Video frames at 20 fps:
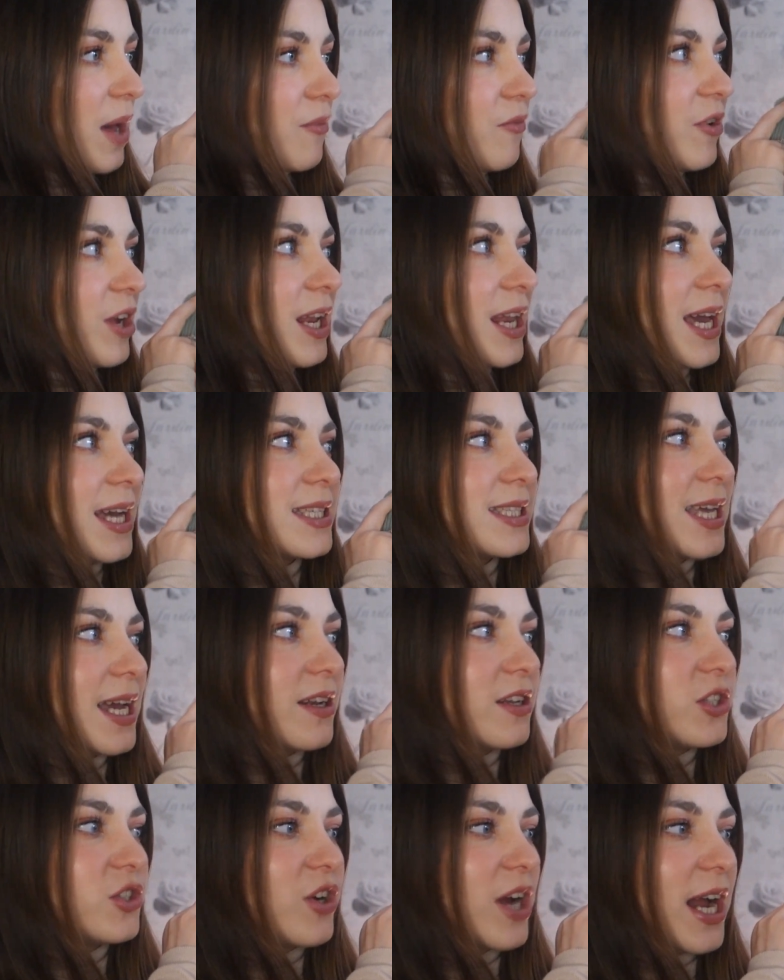I'm really
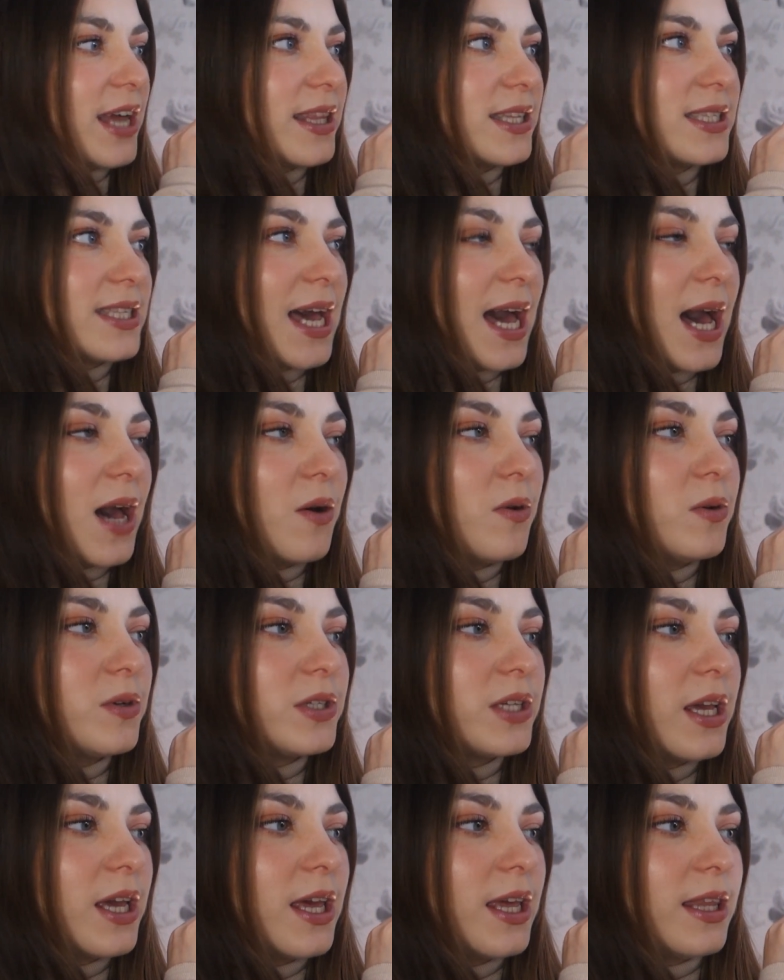excited to try this
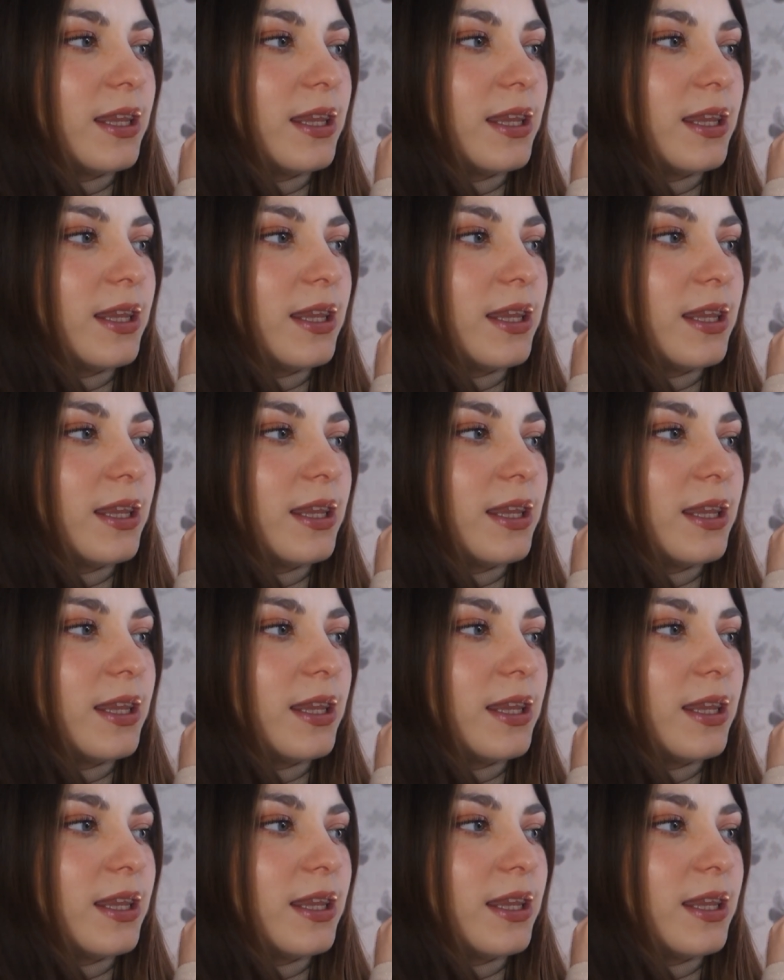out.